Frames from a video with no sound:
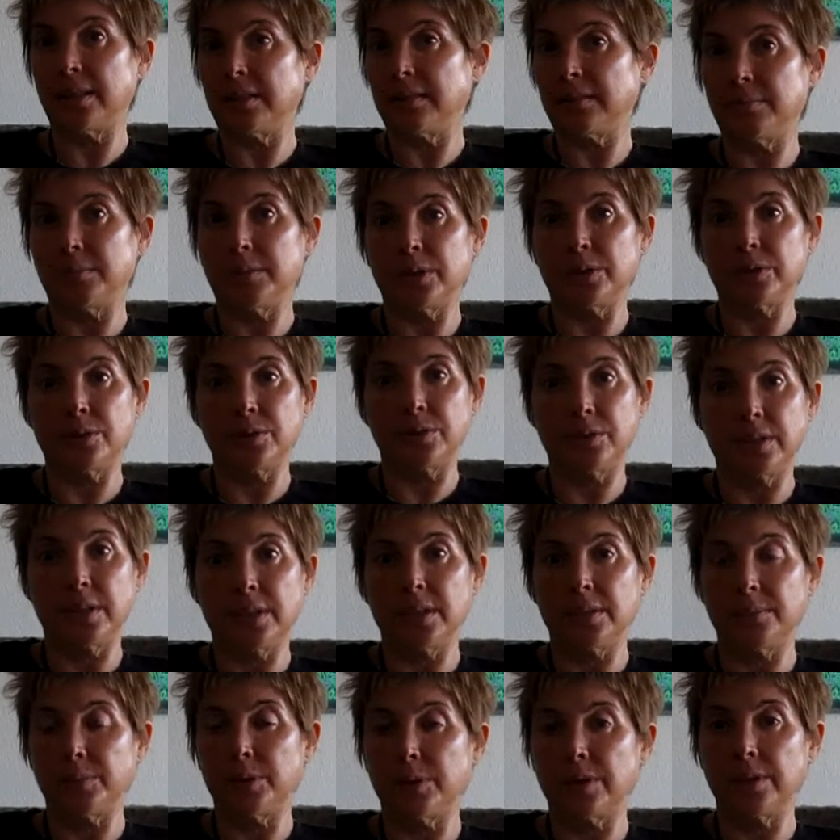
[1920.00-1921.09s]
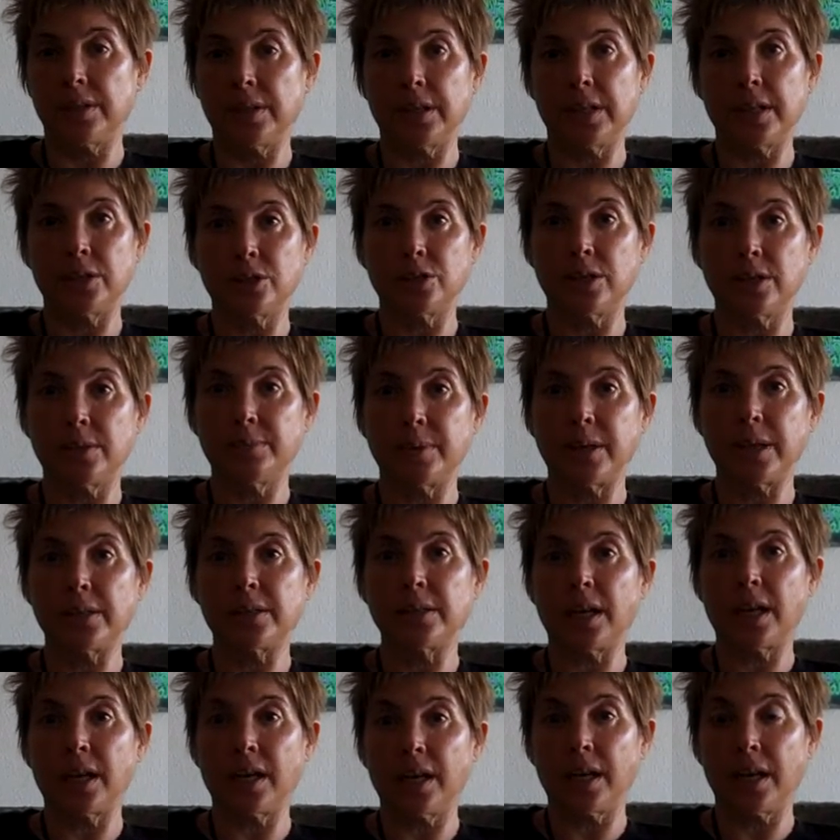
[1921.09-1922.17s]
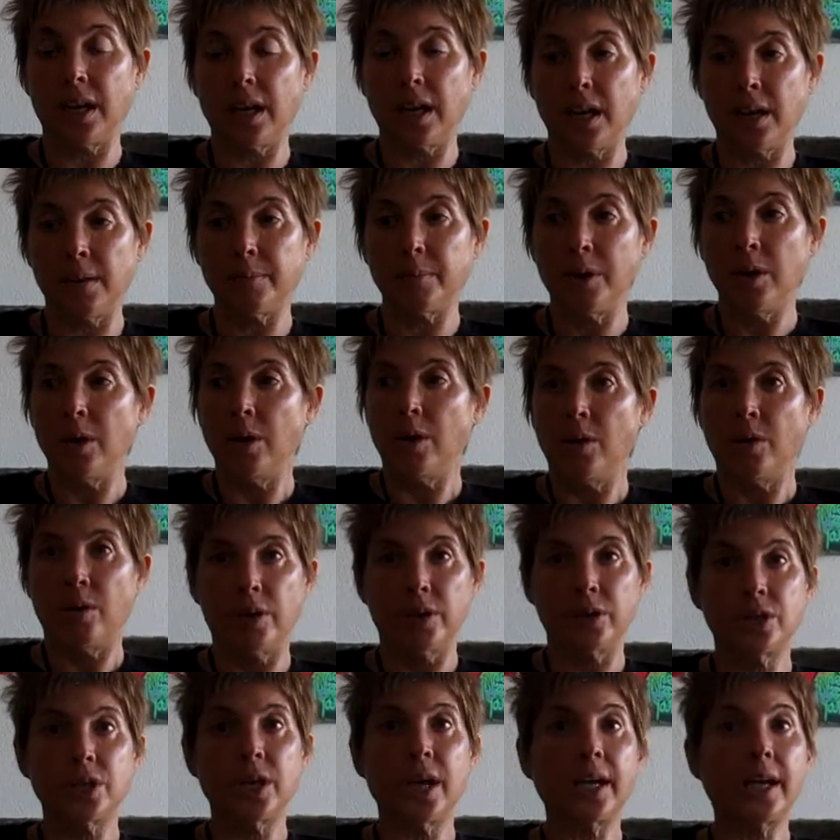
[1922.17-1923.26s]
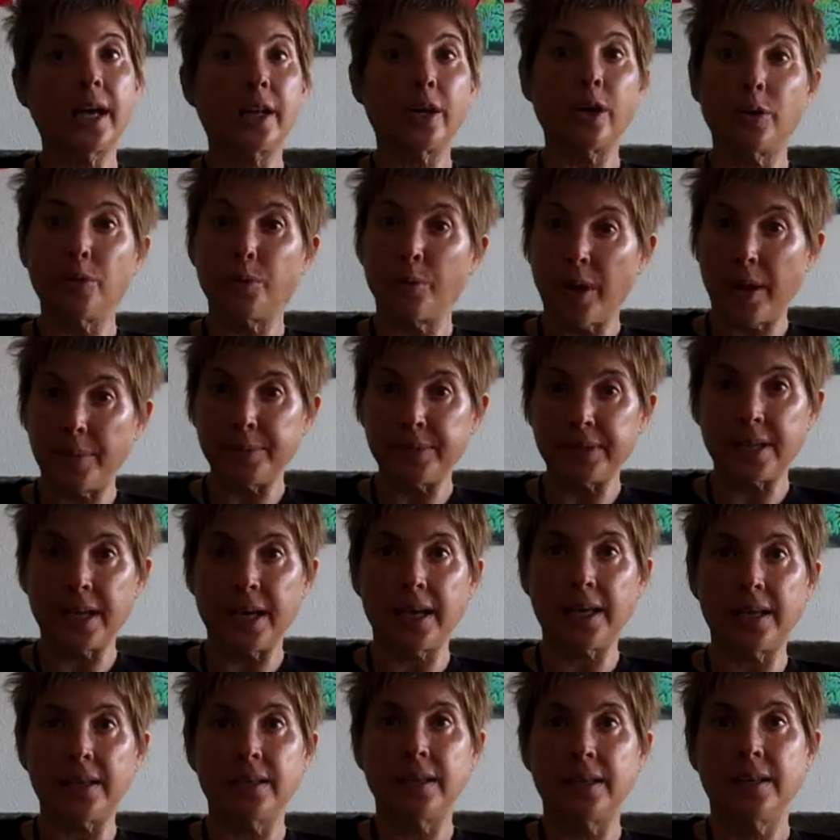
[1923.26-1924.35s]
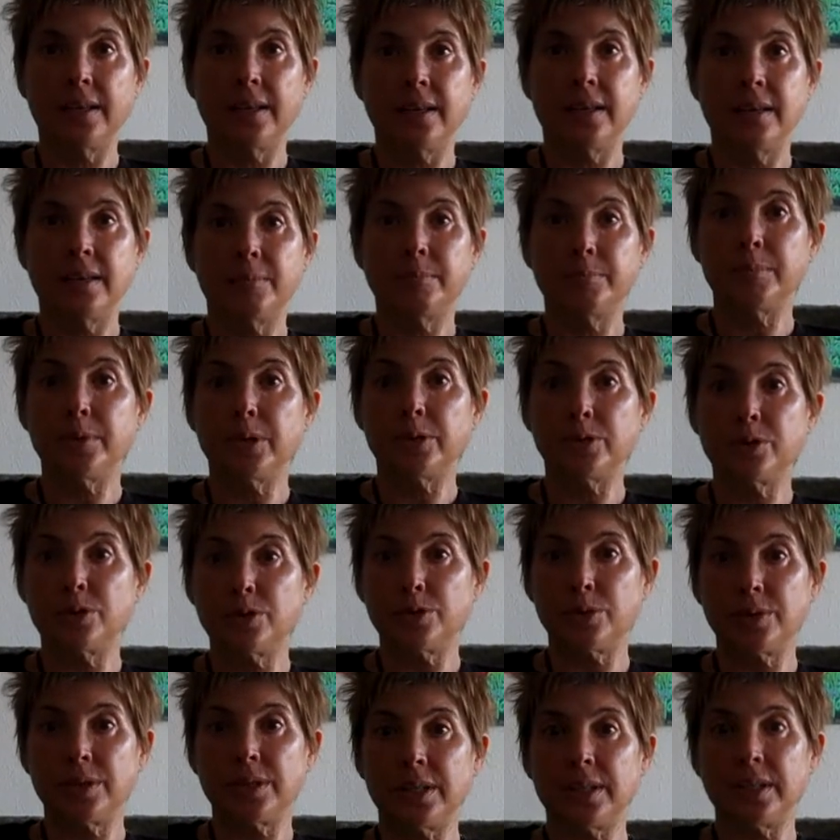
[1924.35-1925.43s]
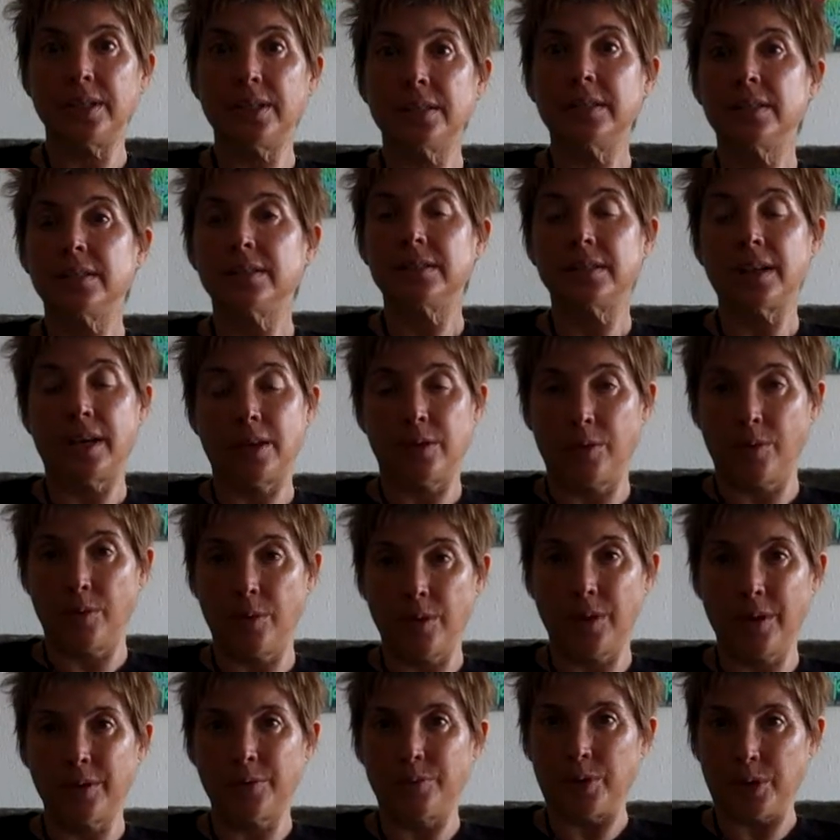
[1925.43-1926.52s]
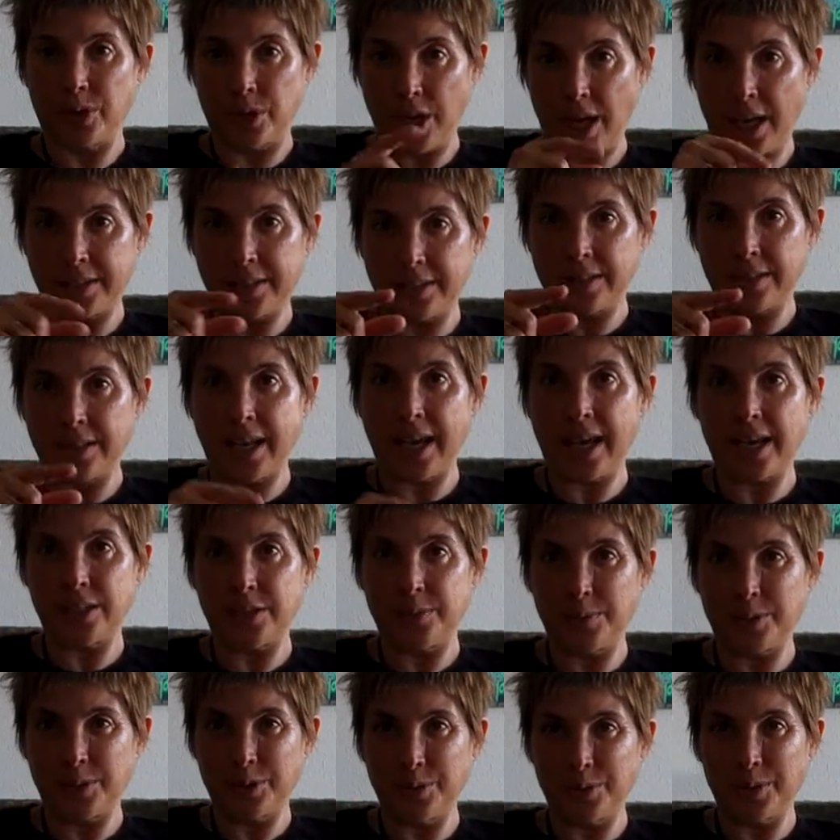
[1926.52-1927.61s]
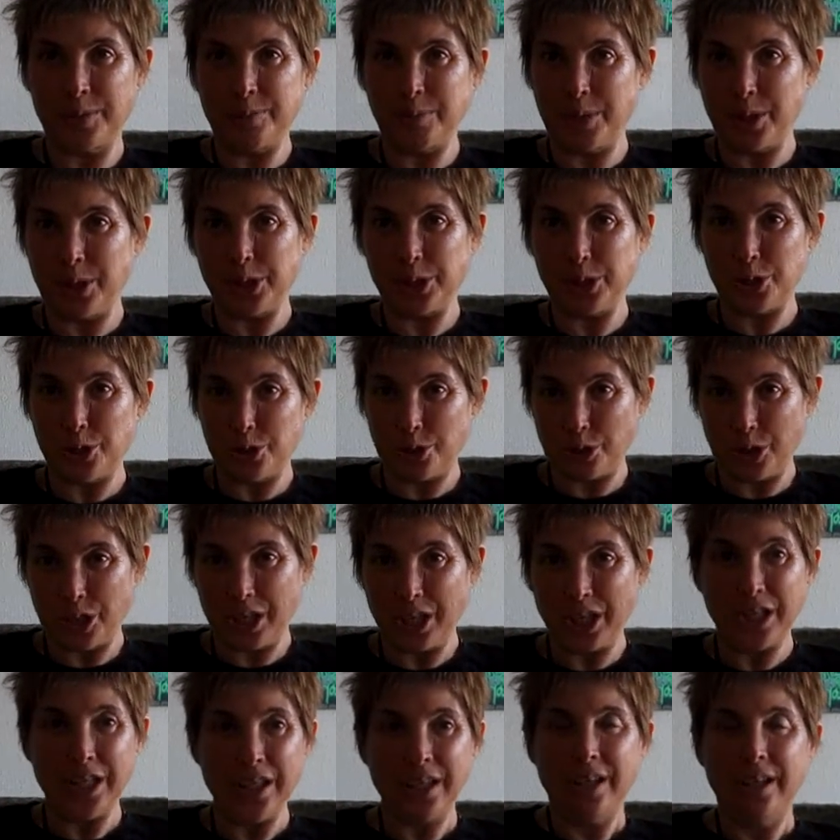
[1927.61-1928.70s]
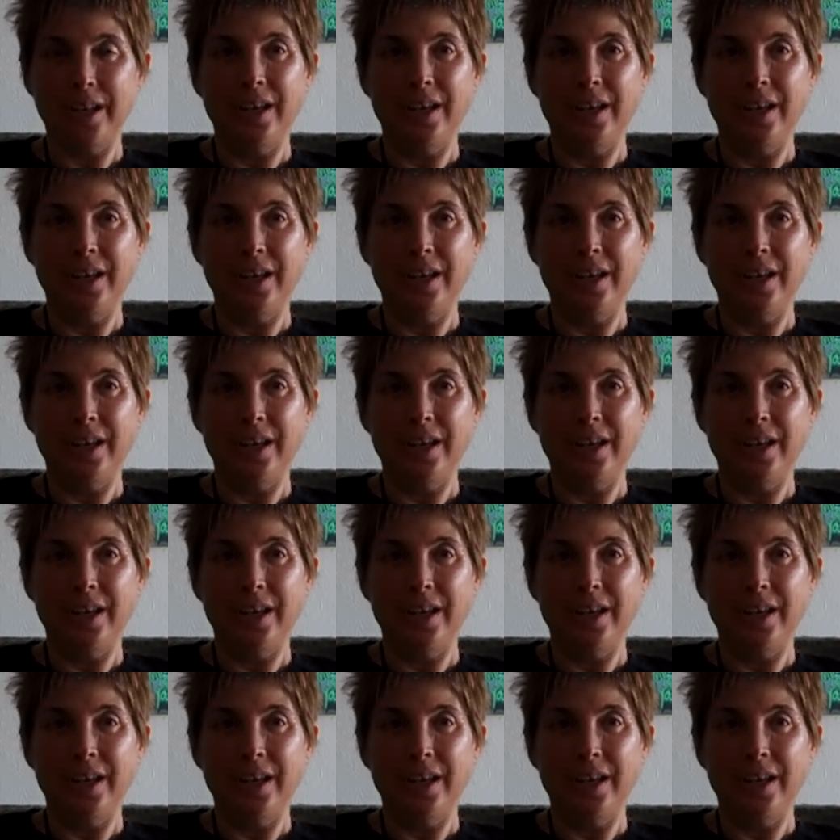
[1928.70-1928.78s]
at milltreecommunity@gmail.com, or check out our website, milltree.org, which has a dash between mill and tree,